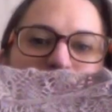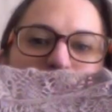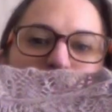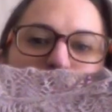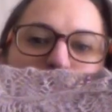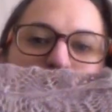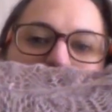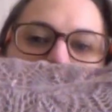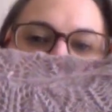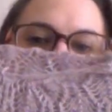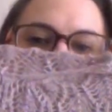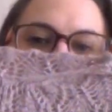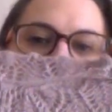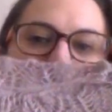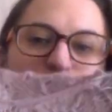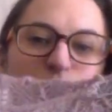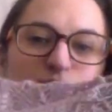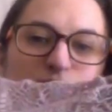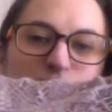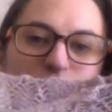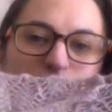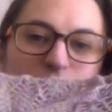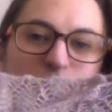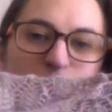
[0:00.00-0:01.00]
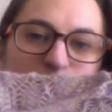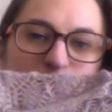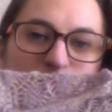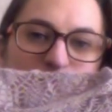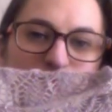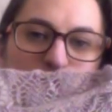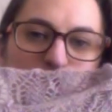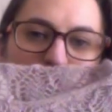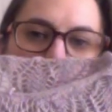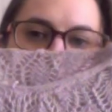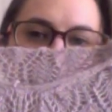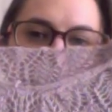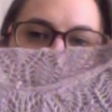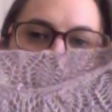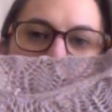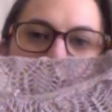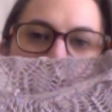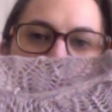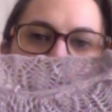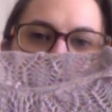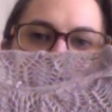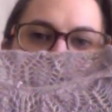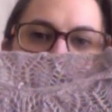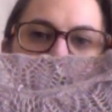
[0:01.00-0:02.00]
which is also from a
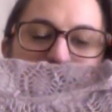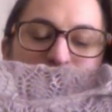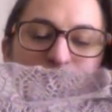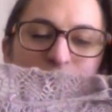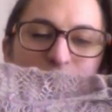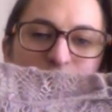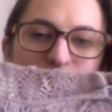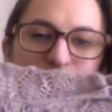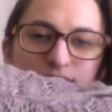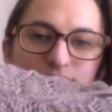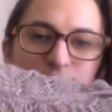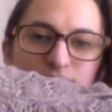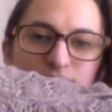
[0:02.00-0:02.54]
pom-pom magazine,